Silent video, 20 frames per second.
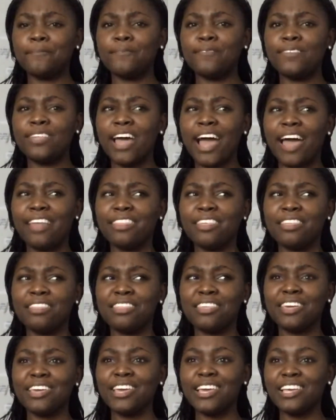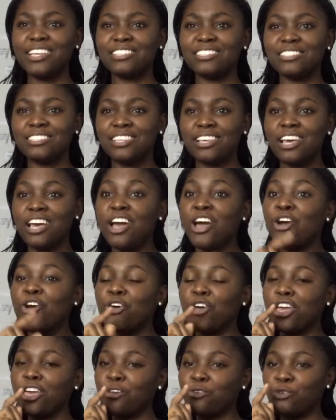the other thing is,
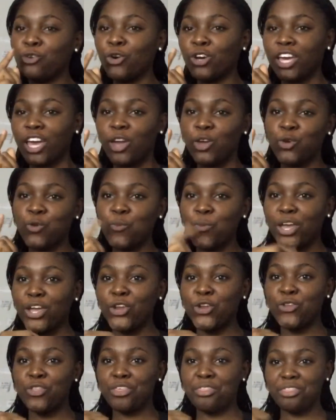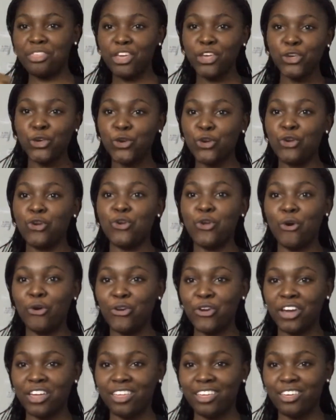if okay, you may think you know
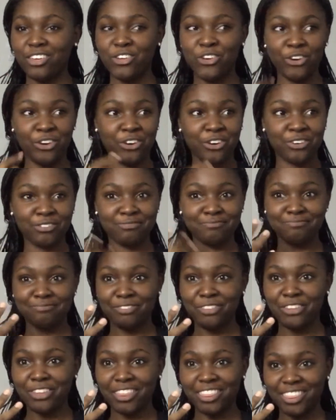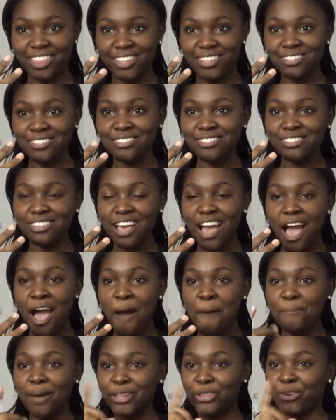your things,
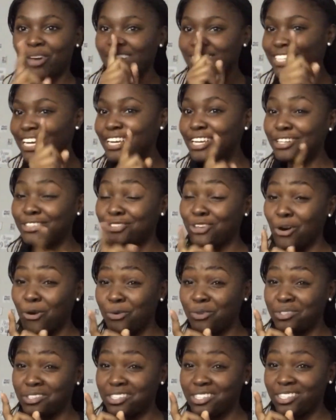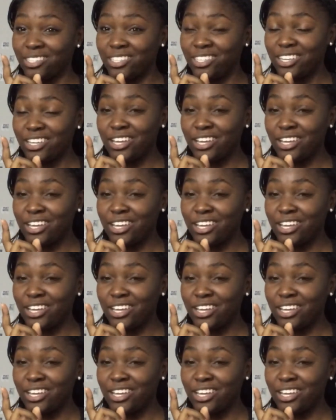but you actually don't.